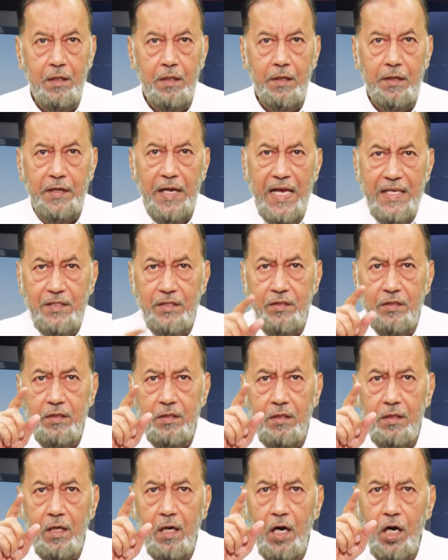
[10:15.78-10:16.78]
Rest
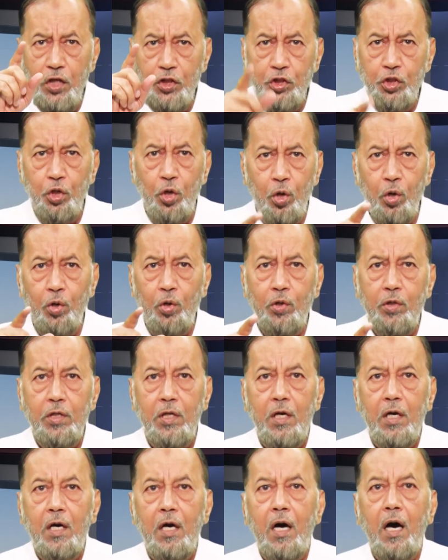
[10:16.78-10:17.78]
assured,
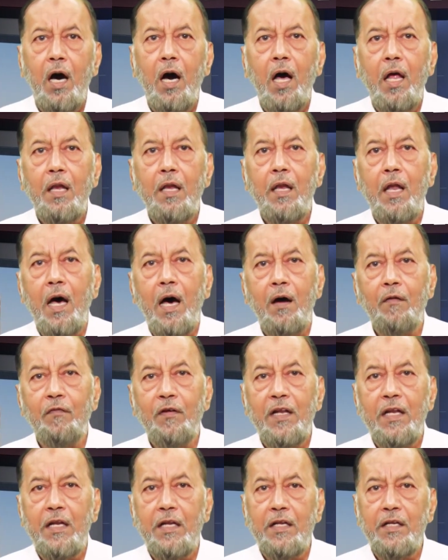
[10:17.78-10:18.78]
Allah
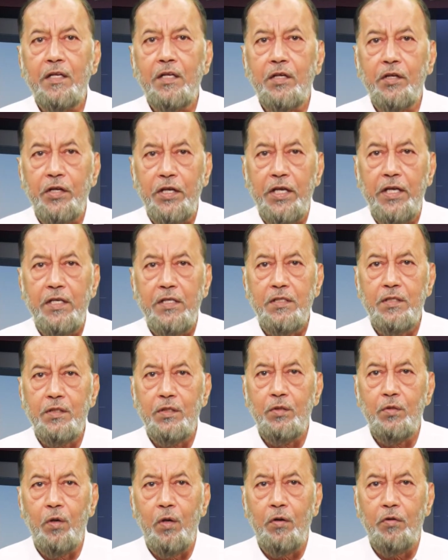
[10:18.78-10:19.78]
will increase
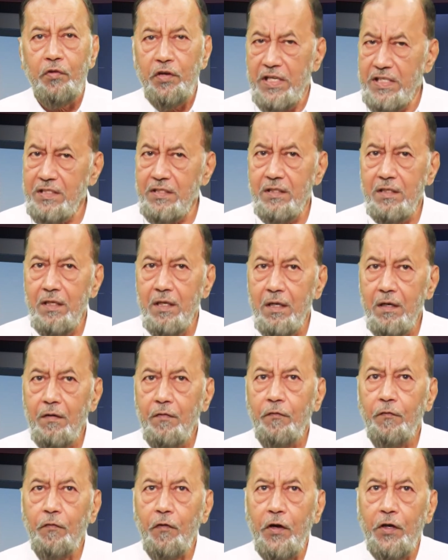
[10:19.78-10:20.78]
your risk
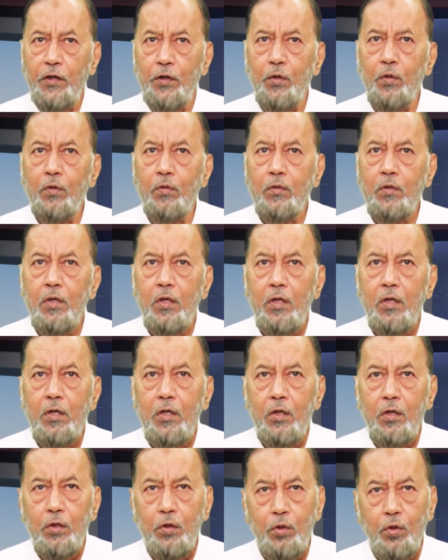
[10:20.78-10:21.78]
for you.
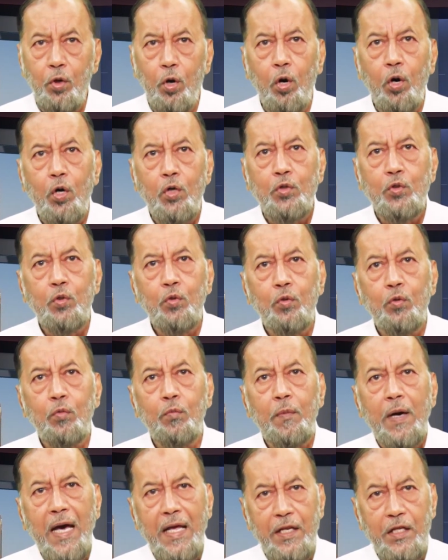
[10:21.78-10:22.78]
Those whose
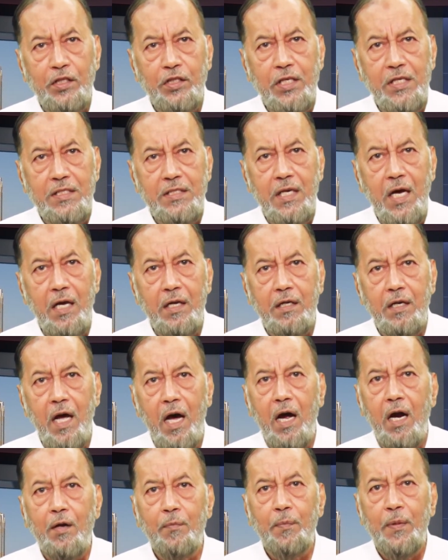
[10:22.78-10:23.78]
marriages are
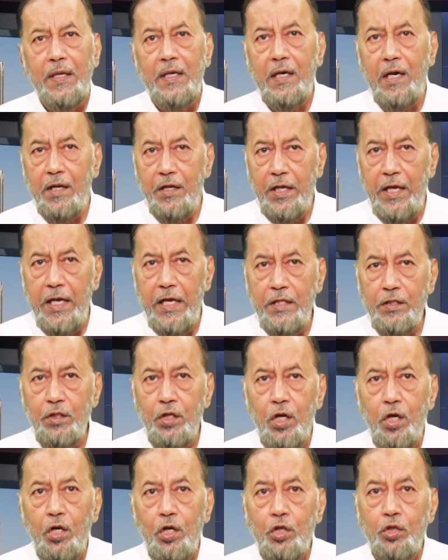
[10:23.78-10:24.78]
not being arranged
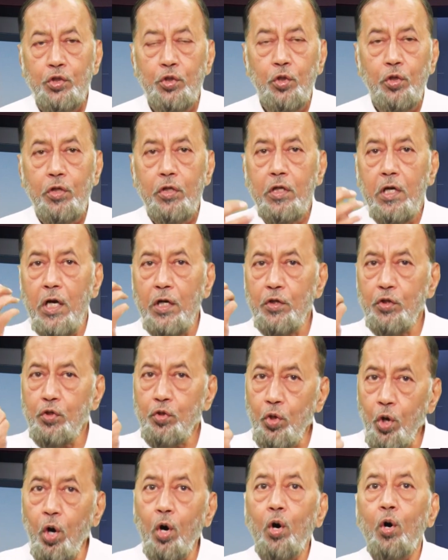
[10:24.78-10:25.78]
should
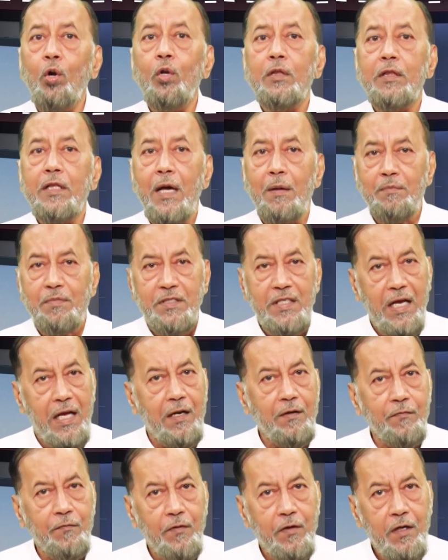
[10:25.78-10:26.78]
control
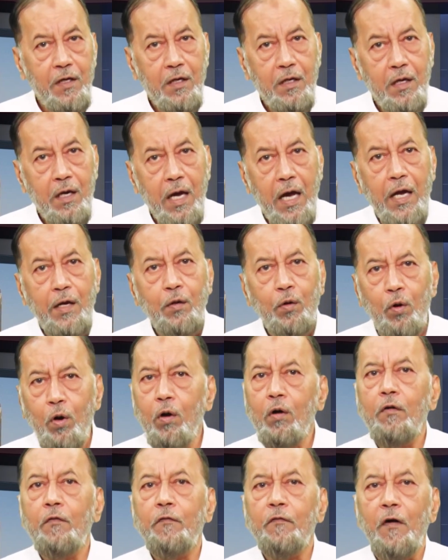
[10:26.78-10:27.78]
themselves and
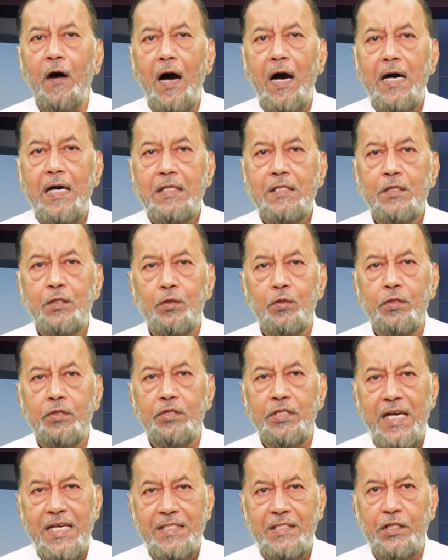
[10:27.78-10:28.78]
hold fast to
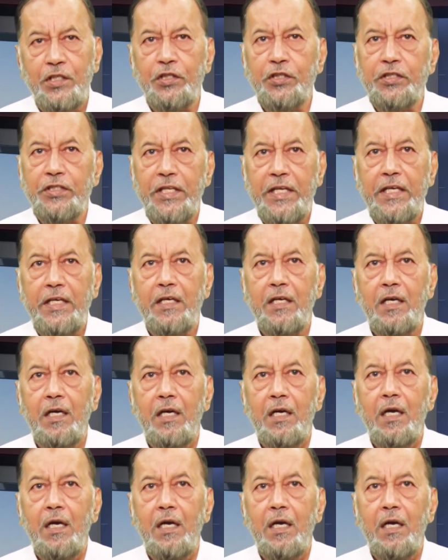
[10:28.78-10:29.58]
chastity.